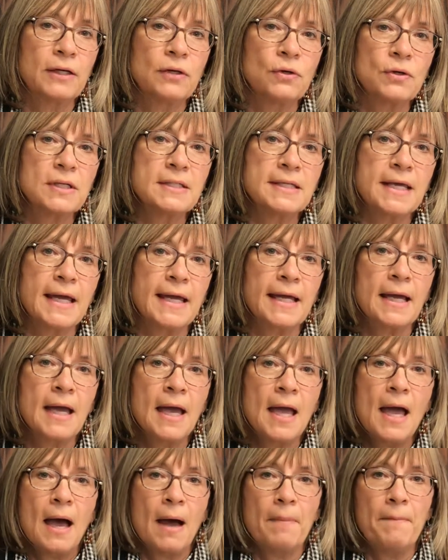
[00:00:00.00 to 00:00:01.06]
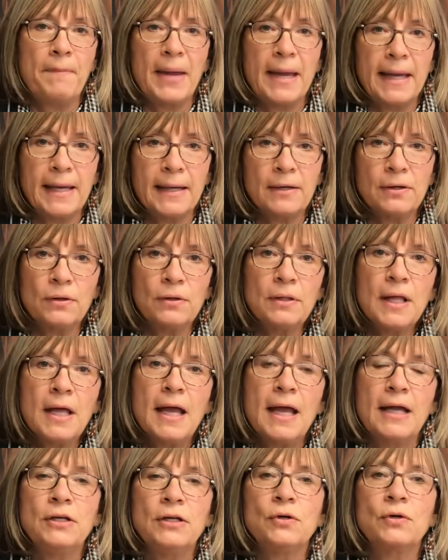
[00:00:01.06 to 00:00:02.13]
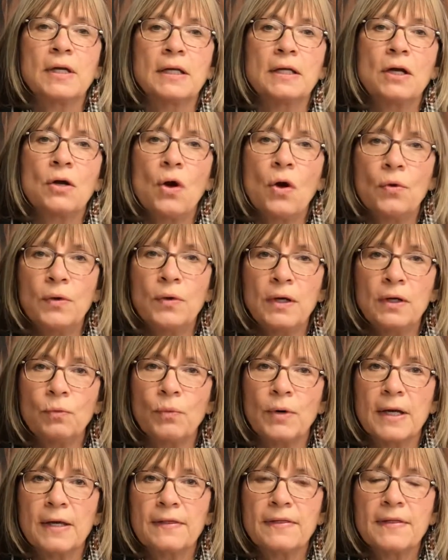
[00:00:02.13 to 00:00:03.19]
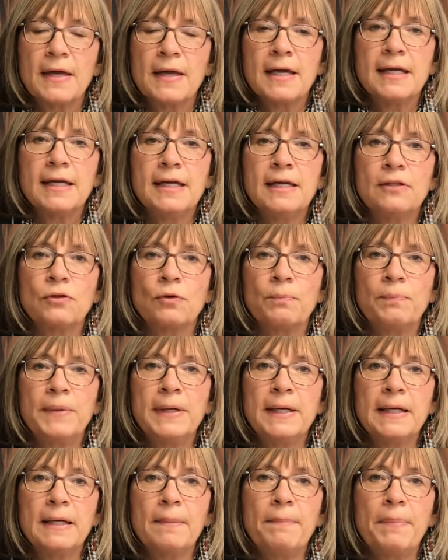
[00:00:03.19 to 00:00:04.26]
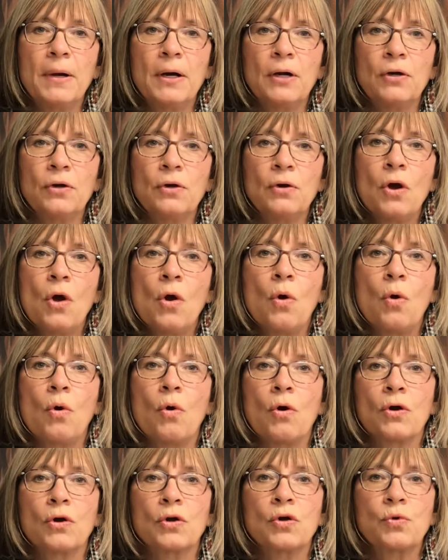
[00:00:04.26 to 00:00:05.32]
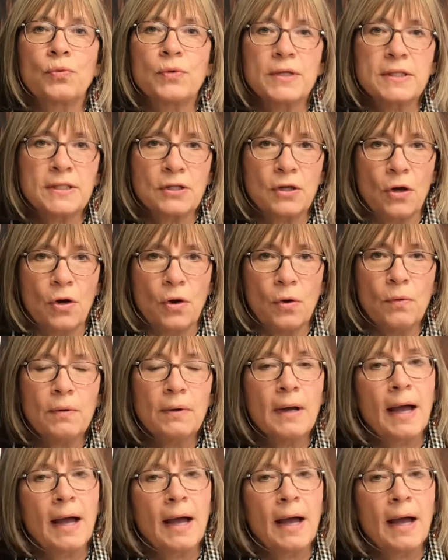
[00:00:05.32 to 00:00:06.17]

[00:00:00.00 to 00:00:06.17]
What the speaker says: You can take a bagel and you can coat it with either peanut butter or Crisco.